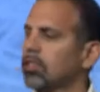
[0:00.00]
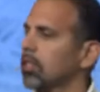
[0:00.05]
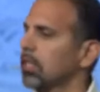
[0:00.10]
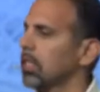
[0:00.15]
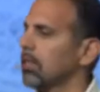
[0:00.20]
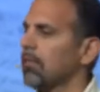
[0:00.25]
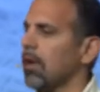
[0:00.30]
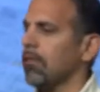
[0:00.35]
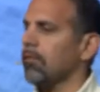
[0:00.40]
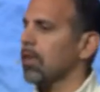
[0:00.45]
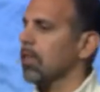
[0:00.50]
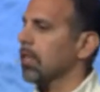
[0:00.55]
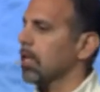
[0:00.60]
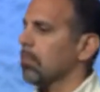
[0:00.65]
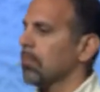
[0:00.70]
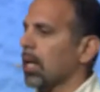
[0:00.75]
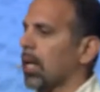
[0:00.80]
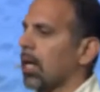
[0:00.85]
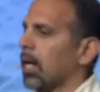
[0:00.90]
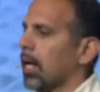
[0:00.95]
to leave
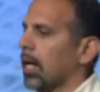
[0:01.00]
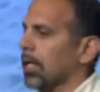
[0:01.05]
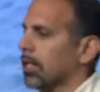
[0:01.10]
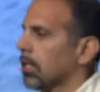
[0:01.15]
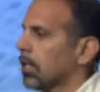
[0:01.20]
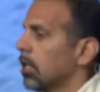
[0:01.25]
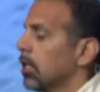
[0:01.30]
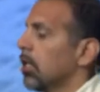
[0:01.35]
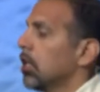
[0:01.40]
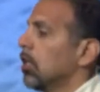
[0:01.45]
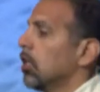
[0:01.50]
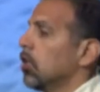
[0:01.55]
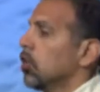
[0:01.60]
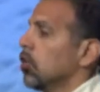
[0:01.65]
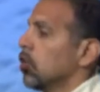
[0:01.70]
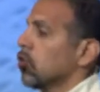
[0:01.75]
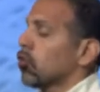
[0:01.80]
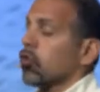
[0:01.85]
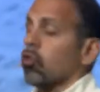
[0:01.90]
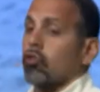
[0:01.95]
everything behind.
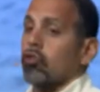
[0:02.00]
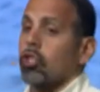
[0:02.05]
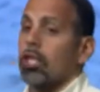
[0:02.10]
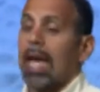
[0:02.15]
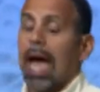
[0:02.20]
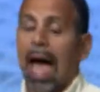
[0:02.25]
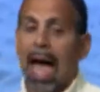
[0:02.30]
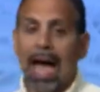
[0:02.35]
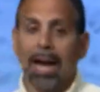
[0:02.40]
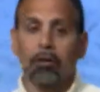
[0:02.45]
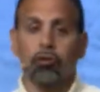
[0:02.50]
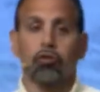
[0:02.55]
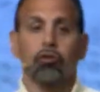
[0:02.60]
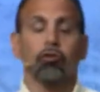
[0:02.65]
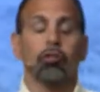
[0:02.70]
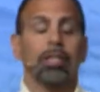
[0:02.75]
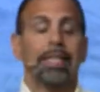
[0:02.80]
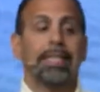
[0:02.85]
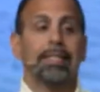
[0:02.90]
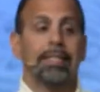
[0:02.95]
So she
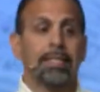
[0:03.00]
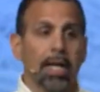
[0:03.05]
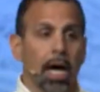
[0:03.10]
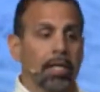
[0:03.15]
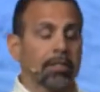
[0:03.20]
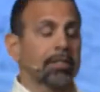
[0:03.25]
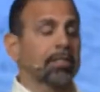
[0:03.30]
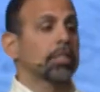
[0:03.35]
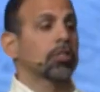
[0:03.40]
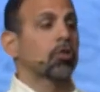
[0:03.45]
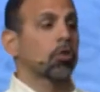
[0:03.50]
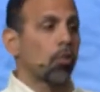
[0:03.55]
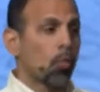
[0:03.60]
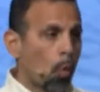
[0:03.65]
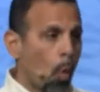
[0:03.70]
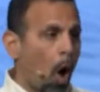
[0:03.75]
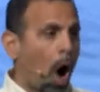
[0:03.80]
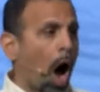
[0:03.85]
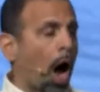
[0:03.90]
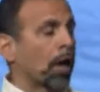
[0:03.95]
actually doesn't
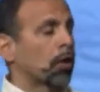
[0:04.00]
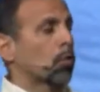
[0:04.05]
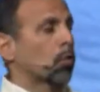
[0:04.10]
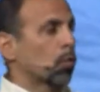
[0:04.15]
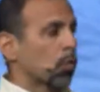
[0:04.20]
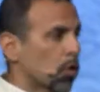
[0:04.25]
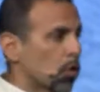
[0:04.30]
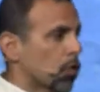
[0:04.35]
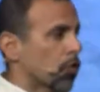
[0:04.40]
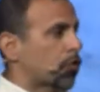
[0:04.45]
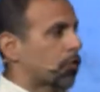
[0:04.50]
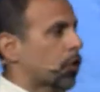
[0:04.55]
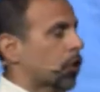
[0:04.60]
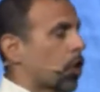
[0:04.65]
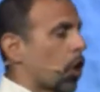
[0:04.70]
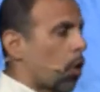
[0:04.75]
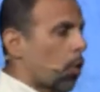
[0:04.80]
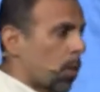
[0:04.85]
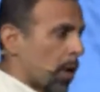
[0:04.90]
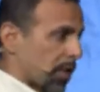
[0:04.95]
want Ruth to
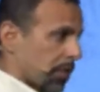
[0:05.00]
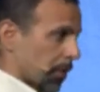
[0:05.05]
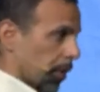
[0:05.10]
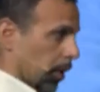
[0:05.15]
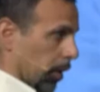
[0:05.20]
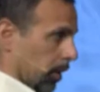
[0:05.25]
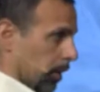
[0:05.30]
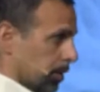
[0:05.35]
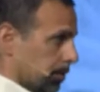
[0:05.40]
go with her.